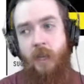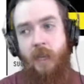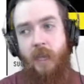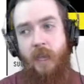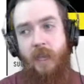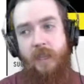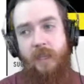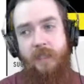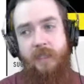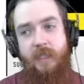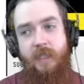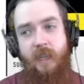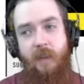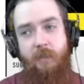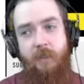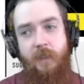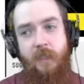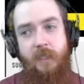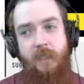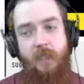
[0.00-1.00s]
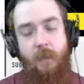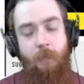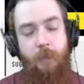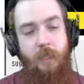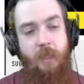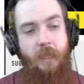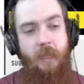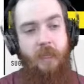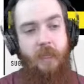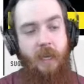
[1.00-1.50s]
it is definitely
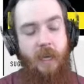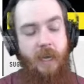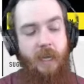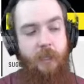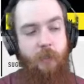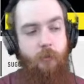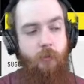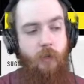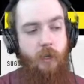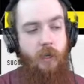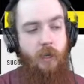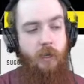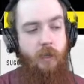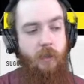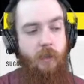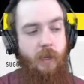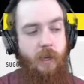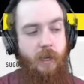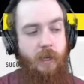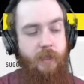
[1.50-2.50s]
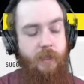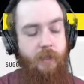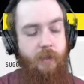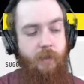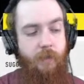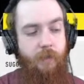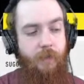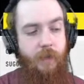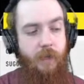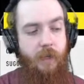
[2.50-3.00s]
something that I draw a lot
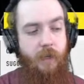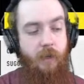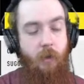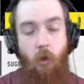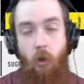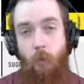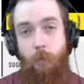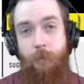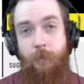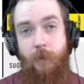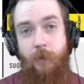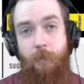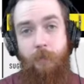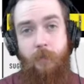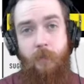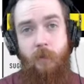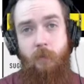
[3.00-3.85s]
of hope from,